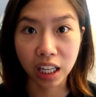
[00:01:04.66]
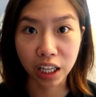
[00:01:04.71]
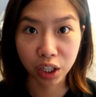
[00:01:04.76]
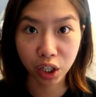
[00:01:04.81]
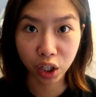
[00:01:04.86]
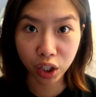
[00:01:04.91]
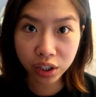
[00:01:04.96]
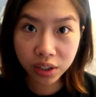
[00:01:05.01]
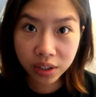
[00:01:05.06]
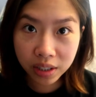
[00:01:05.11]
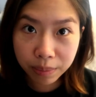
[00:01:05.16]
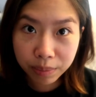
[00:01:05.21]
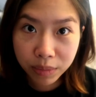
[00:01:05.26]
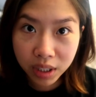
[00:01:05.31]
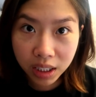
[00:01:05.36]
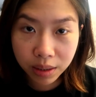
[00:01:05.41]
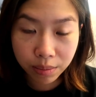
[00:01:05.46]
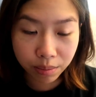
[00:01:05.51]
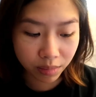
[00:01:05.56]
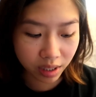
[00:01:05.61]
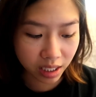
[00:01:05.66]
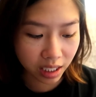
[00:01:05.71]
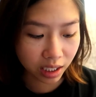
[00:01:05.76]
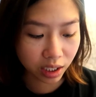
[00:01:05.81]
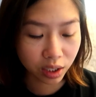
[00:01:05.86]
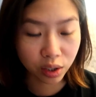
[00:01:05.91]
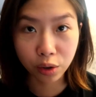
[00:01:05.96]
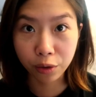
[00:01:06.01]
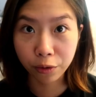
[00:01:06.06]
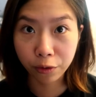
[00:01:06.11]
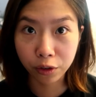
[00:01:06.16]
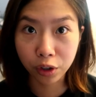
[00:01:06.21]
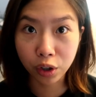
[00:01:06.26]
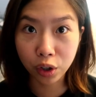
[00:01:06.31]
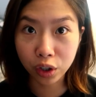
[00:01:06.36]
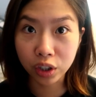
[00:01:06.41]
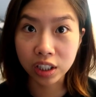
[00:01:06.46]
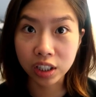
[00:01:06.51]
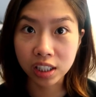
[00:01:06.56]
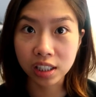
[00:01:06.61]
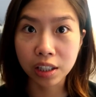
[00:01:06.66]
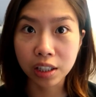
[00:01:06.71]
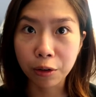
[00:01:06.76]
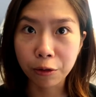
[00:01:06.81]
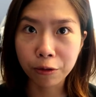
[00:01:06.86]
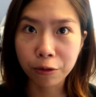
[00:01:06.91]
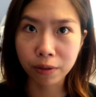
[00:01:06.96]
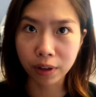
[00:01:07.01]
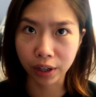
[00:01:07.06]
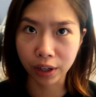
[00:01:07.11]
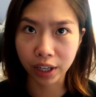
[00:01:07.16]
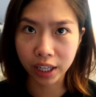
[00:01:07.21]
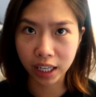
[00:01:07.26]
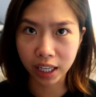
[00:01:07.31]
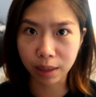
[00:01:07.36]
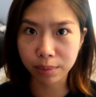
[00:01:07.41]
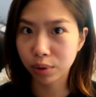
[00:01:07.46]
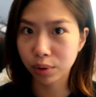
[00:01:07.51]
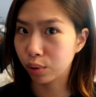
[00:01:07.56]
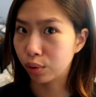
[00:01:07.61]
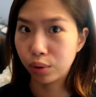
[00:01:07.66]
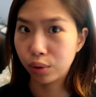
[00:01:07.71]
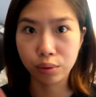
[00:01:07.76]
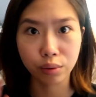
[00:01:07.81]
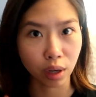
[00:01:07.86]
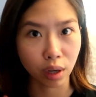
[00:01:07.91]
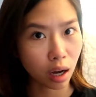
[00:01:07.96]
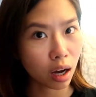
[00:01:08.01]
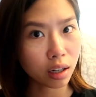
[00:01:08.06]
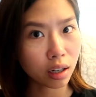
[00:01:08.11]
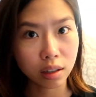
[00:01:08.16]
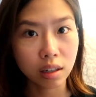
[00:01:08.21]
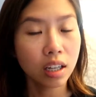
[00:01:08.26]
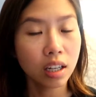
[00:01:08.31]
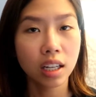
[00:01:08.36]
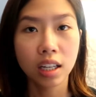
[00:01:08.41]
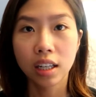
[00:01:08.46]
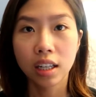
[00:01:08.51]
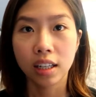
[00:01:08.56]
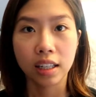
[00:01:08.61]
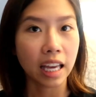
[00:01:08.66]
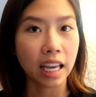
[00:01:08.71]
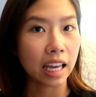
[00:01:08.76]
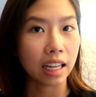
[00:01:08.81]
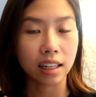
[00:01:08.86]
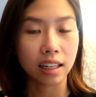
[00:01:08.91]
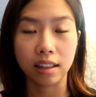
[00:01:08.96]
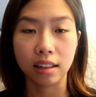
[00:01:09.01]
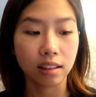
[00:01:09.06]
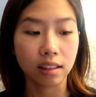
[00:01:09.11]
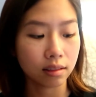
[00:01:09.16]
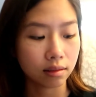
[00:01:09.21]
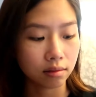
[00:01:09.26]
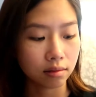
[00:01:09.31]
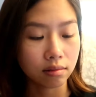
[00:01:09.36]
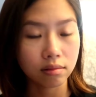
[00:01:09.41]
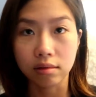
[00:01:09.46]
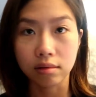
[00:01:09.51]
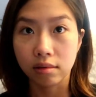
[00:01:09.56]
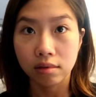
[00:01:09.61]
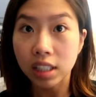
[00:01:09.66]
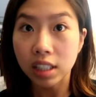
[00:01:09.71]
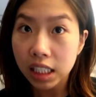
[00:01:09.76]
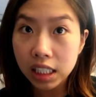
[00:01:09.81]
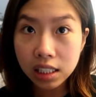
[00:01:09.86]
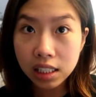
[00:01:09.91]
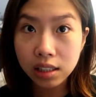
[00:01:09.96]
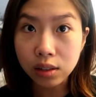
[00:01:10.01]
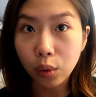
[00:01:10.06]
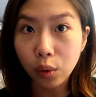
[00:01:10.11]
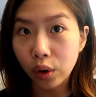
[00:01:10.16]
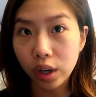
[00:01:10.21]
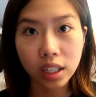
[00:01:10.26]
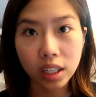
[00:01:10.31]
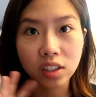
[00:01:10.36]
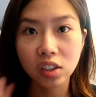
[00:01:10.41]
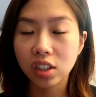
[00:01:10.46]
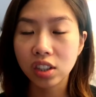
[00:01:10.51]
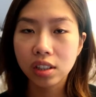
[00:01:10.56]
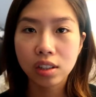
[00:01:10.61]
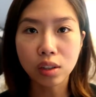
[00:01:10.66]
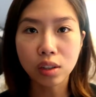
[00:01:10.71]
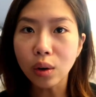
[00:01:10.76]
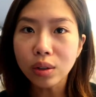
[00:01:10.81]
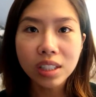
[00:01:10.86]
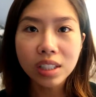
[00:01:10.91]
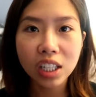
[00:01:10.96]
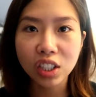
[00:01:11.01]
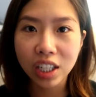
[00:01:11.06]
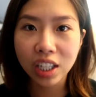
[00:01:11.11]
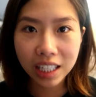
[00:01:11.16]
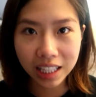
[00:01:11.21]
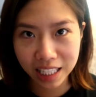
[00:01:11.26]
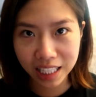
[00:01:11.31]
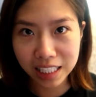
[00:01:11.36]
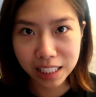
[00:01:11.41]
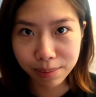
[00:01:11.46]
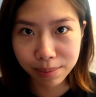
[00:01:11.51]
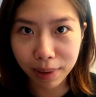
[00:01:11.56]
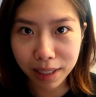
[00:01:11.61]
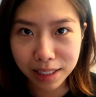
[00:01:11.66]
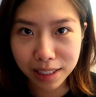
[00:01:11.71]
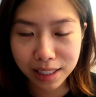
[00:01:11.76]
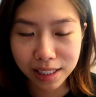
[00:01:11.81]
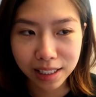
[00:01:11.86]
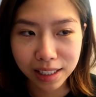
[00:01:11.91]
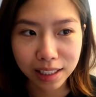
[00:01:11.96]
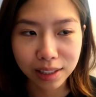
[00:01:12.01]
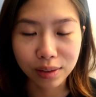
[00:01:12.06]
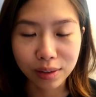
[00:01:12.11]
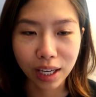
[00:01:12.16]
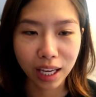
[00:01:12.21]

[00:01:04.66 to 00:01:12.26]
like GERD symptoms and your GERD is still flaring up, so do not get this or just don't touch anything spicy